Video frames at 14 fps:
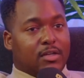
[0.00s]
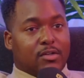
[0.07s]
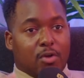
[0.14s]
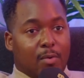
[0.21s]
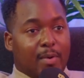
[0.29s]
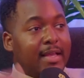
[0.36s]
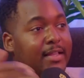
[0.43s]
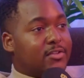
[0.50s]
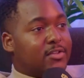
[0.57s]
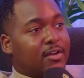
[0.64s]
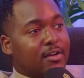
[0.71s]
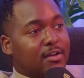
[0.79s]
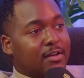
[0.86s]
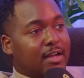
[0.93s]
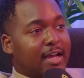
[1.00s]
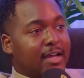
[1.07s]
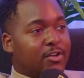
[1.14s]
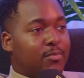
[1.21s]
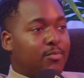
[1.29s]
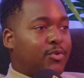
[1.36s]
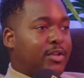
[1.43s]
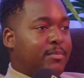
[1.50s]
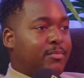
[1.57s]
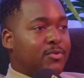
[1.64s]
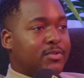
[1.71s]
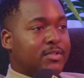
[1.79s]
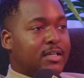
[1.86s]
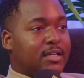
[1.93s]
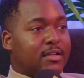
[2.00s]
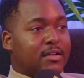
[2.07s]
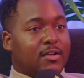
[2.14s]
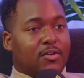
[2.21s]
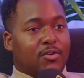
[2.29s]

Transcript: I'd go intern at Community Music,